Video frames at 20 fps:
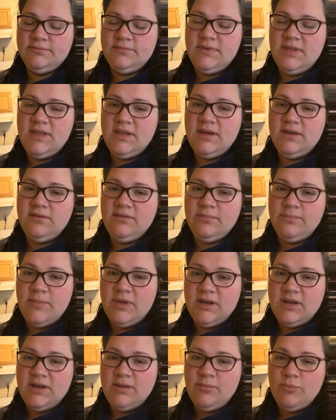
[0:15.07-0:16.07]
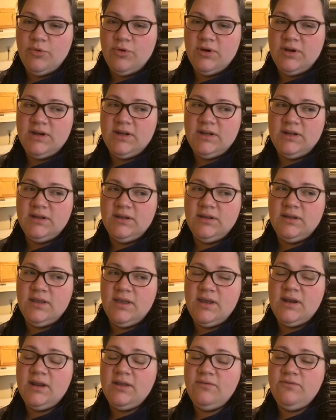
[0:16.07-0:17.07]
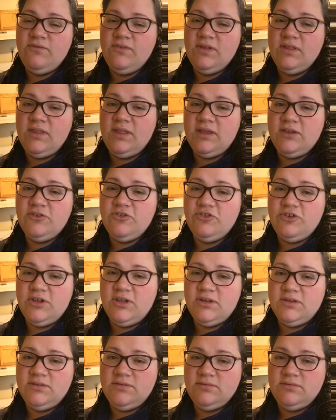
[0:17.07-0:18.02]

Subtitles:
It's Monday morning and I feel like shit.